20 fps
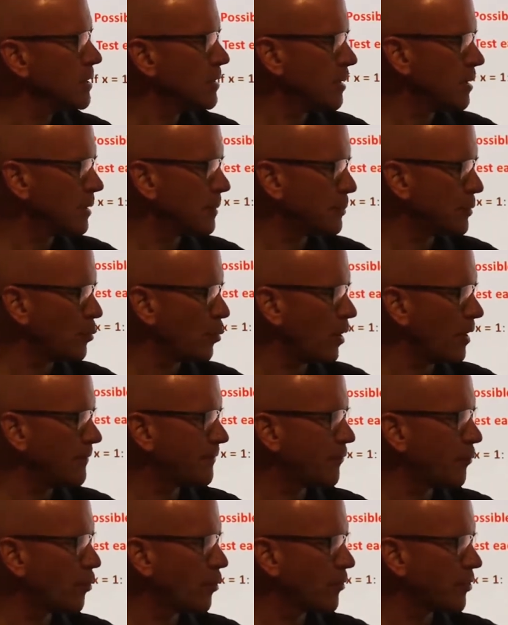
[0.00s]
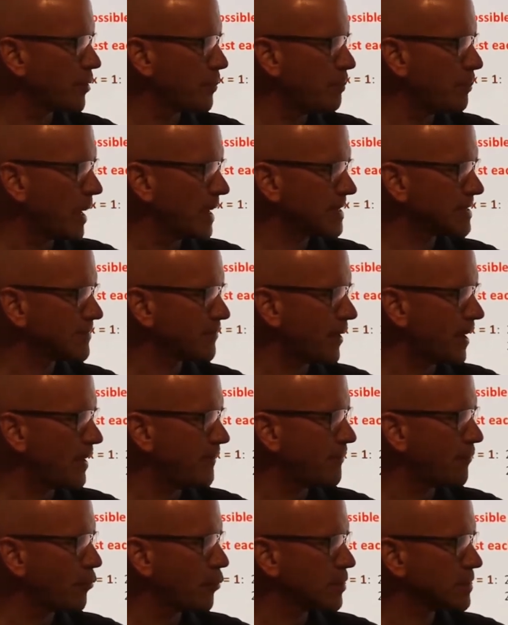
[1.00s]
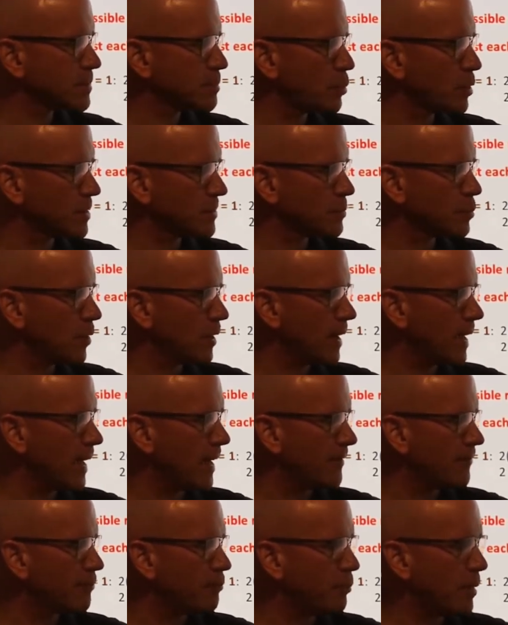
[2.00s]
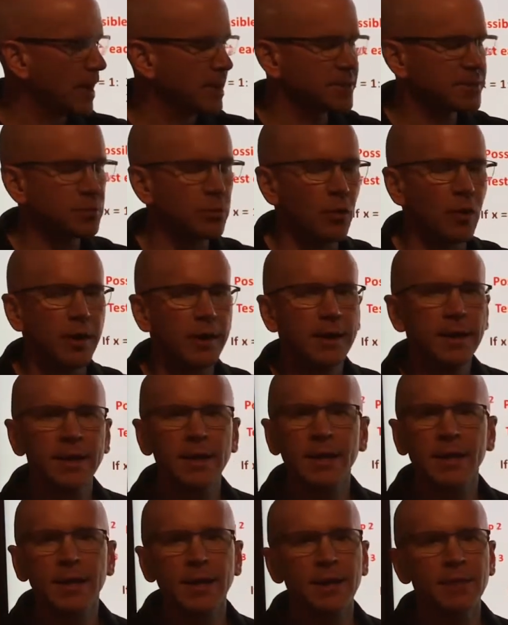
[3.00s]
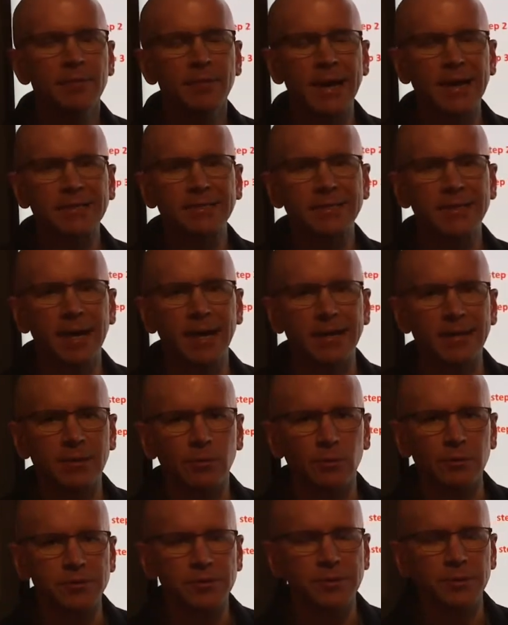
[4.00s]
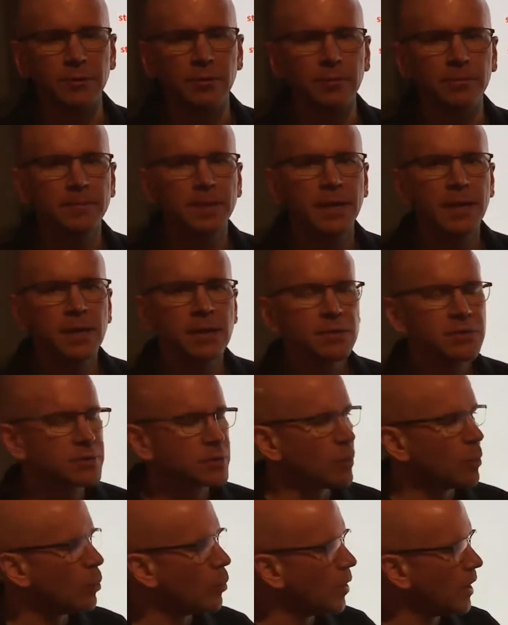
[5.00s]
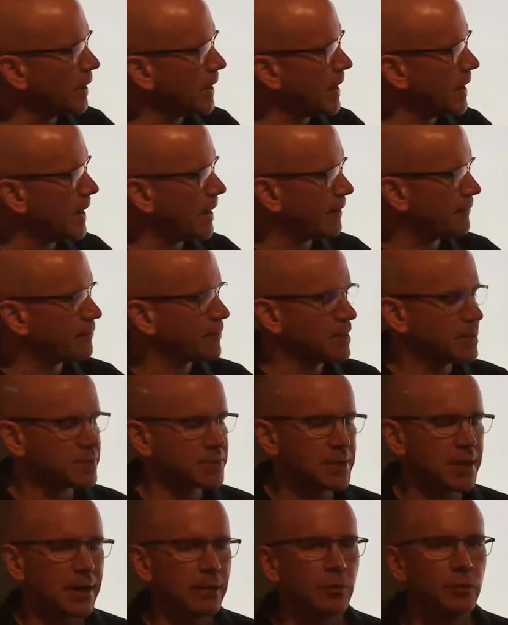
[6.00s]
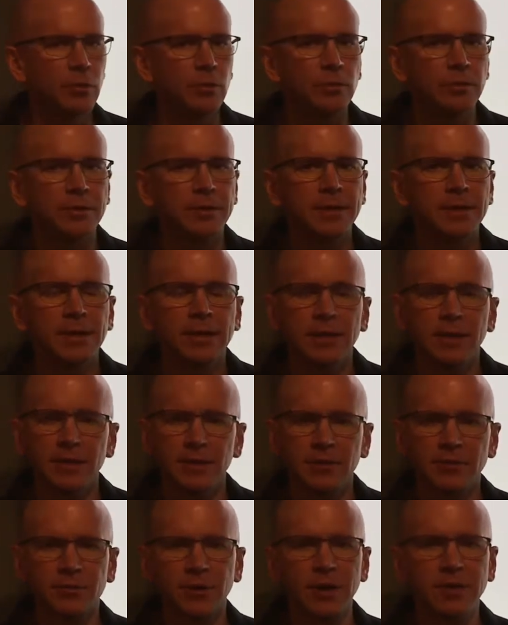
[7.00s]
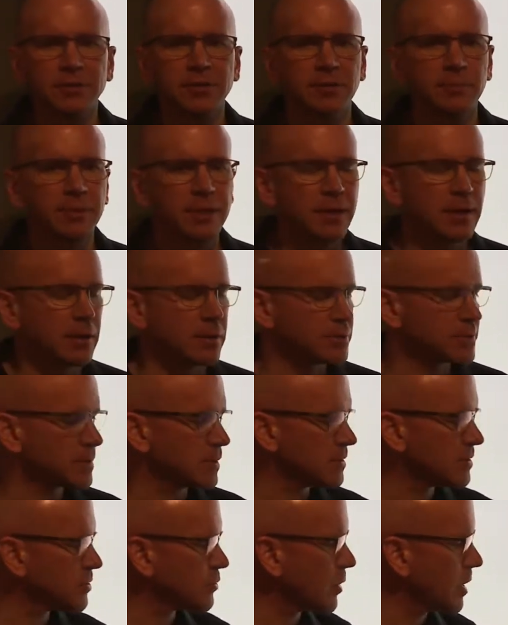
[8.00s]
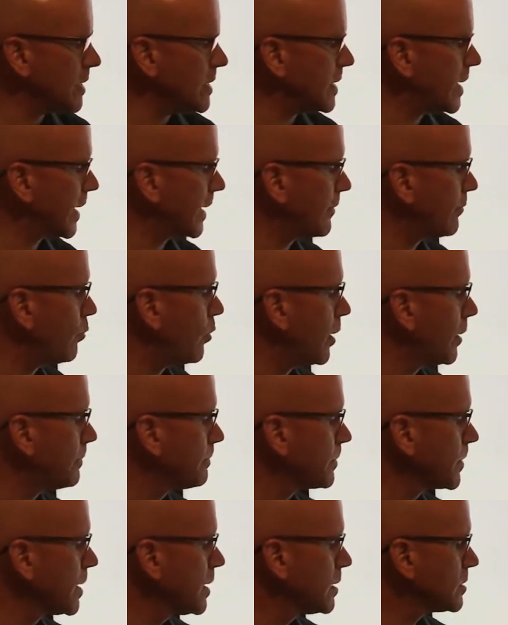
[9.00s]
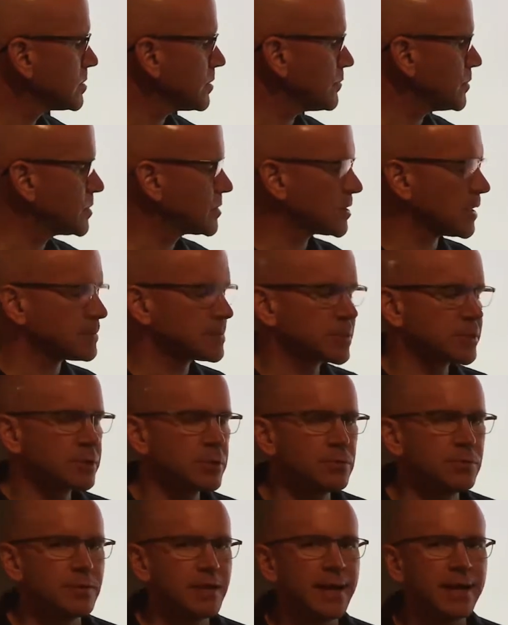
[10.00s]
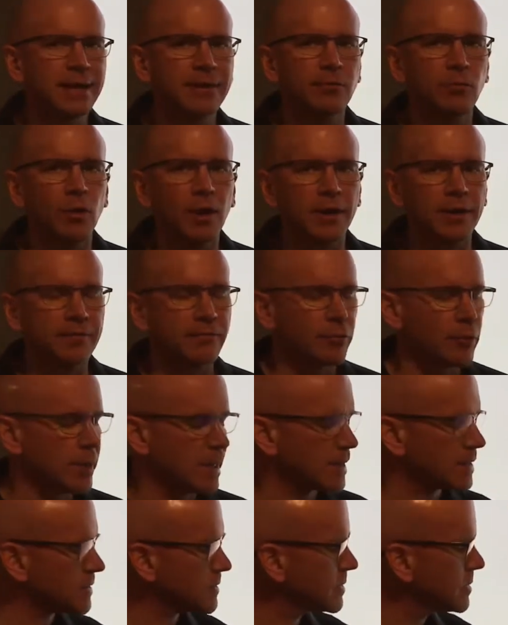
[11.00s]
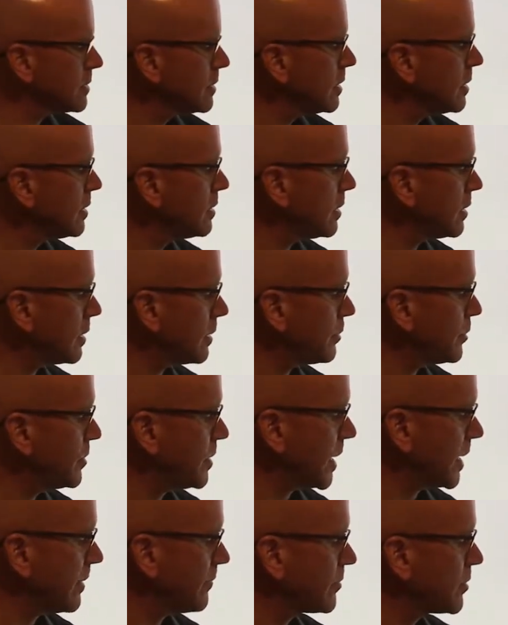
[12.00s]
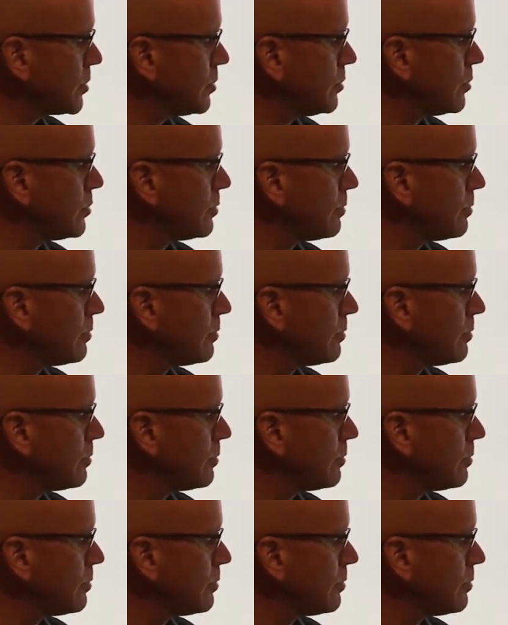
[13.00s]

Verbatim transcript: end up with 1 fourth minus 5 fourths plus 1 half minus 1. That's not equal to 0. So 1 half is not a root. Need to try something else. Let's try negative 1. So if you substitute negative 1 in for x, you end up with negative 2,